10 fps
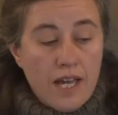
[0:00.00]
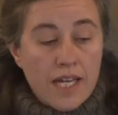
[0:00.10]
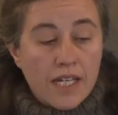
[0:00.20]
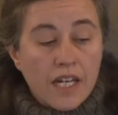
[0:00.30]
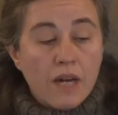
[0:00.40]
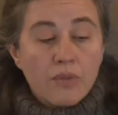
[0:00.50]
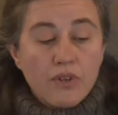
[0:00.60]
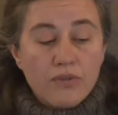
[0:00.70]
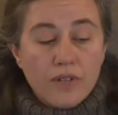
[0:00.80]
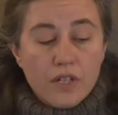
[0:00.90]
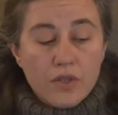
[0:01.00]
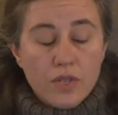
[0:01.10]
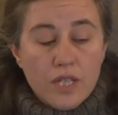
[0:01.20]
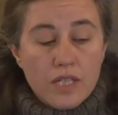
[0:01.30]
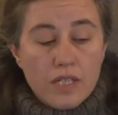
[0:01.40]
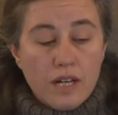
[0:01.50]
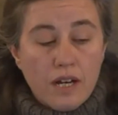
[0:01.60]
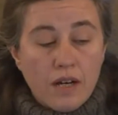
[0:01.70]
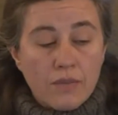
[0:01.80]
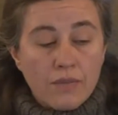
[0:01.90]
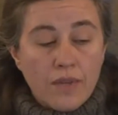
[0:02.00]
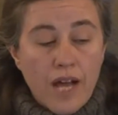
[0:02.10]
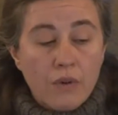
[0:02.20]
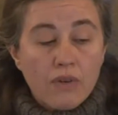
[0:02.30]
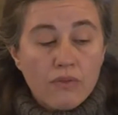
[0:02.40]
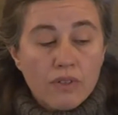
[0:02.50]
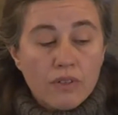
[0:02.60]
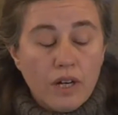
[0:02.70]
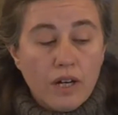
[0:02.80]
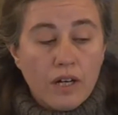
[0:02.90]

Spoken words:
In a number of countries, however,